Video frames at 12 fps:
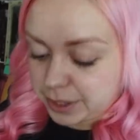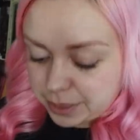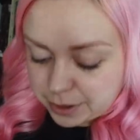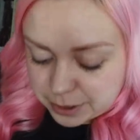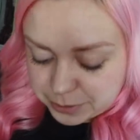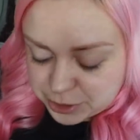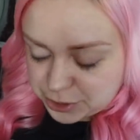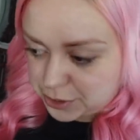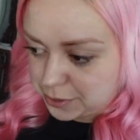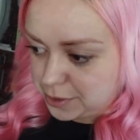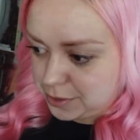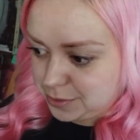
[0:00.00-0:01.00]
I thought I would
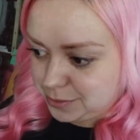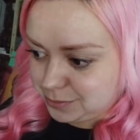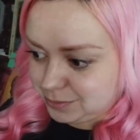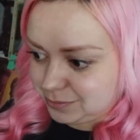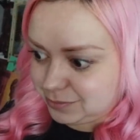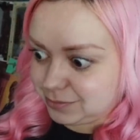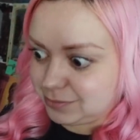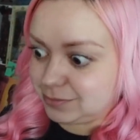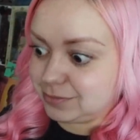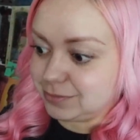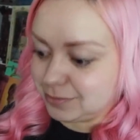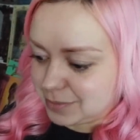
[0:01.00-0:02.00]
show you
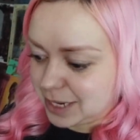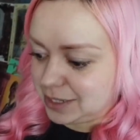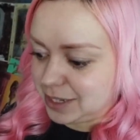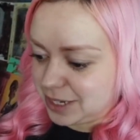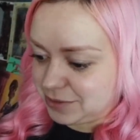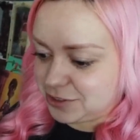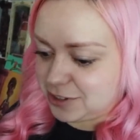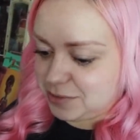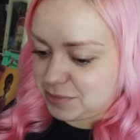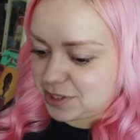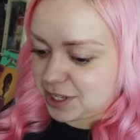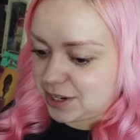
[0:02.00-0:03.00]
my live
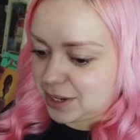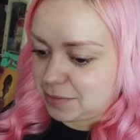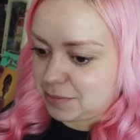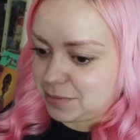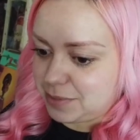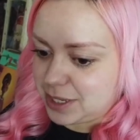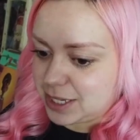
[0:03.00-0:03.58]
stream setup